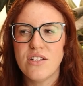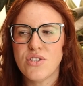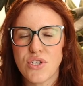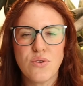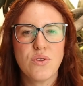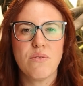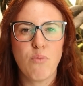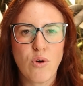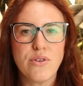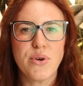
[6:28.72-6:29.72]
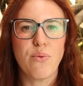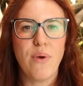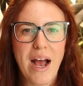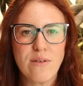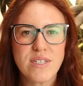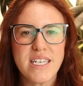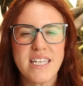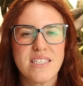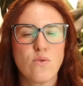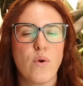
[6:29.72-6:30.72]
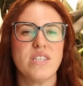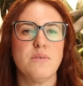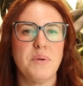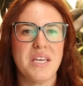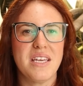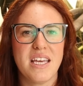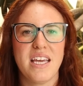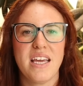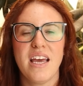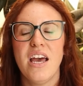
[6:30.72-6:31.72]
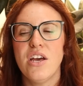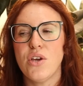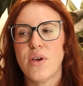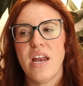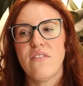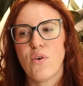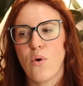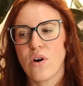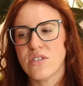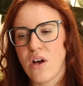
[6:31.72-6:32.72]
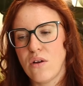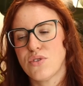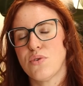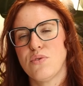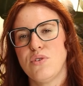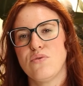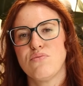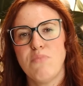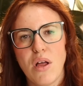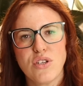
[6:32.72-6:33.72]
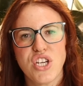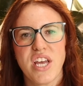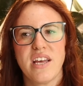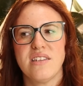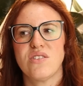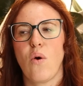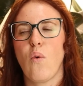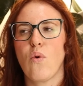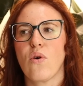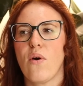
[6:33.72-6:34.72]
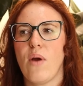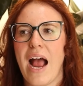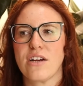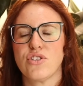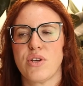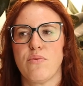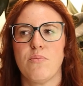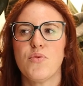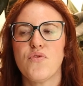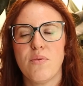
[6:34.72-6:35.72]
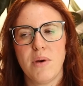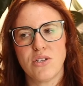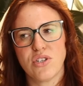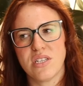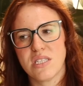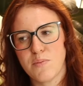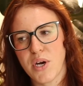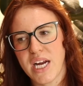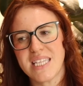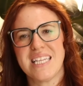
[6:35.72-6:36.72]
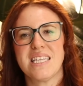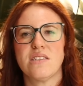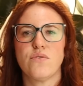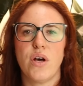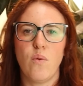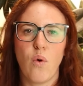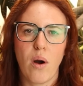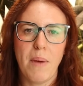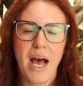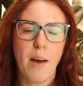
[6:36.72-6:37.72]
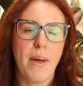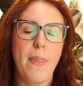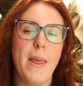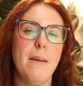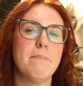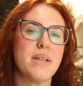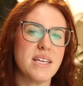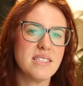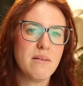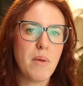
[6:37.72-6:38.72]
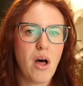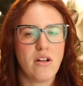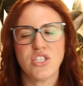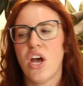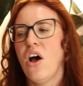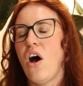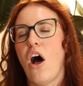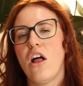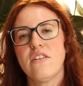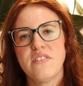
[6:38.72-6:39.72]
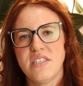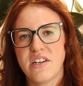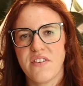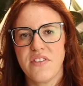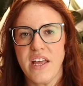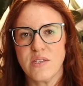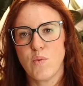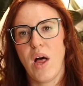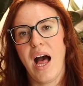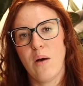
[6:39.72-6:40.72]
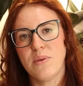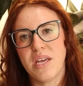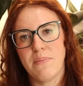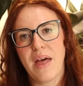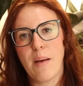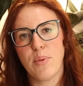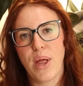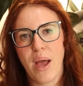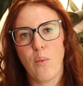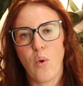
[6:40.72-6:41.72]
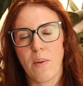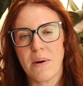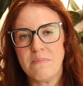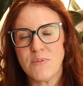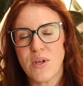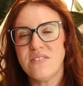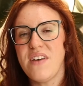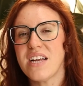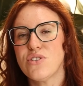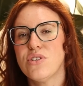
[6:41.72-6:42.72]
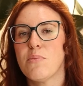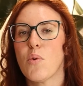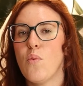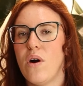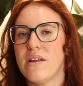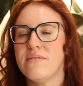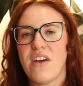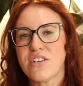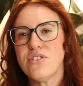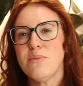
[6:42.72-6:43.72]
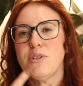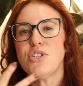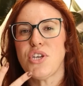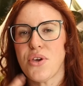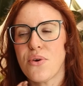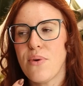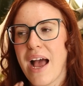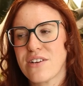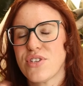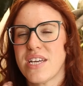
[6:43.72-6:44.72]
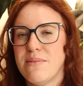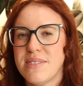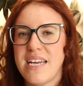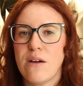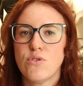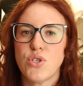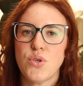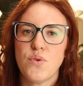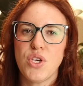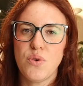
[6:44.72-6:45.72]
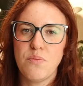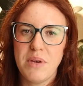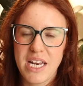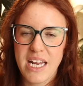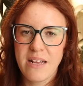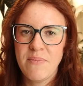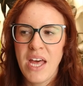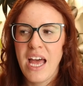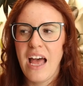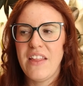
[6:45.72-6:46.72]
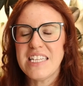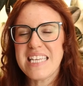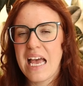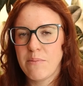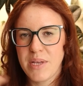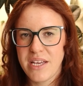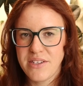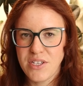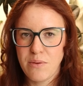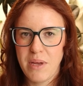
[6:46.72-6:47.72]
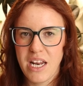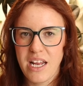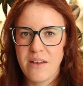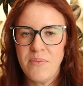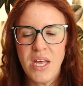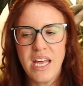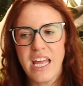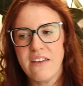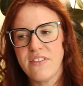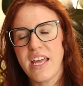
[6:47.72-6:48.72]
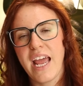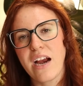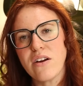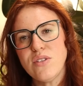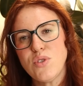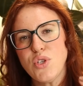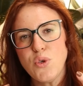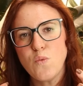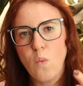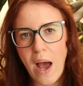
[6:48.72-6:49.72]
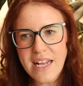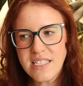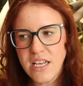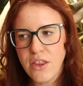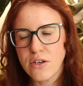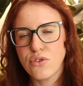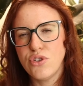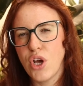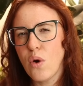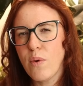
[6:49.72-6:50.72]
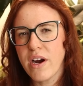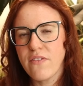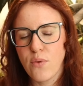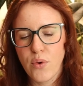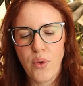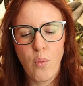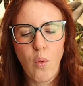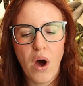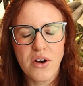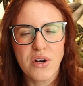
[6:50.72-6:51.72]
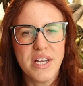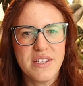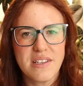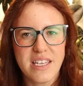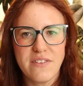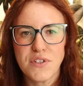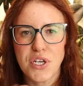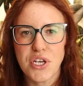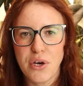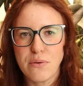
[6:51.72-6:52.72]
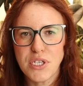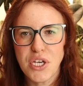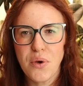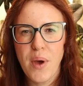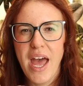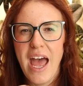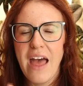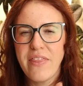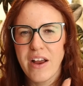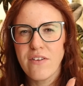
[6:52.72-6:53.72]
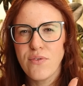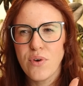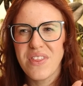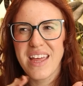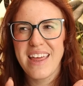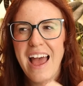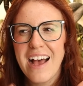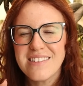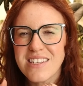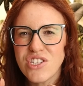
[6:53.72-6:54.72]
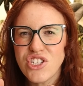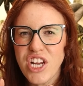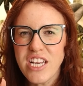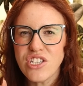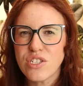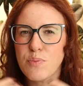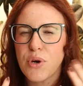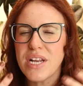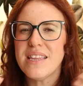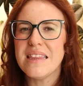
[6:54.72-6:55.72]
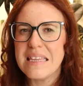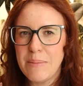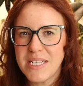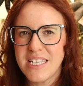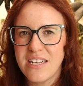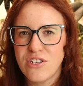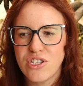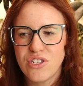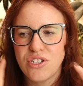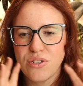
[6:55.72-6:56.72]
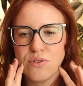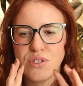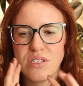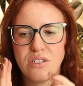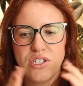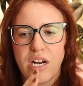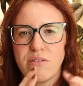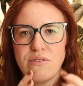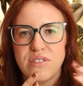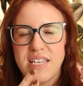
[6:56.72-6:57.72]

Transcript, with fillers: to the world around it is going to be key. You can, of course, also use mulches or actually remove the mulch in the spring, let the soil warm up, and then place the mulch. All of these different things will help keep that plant warmer. So that's factor number one. Factor number two actually comes down to humidity, and that's ambient humidity. If the air is too wet, there's nowhere for the water in the leaf to go to, and therefore the gas exchange is pretty limited just due to the general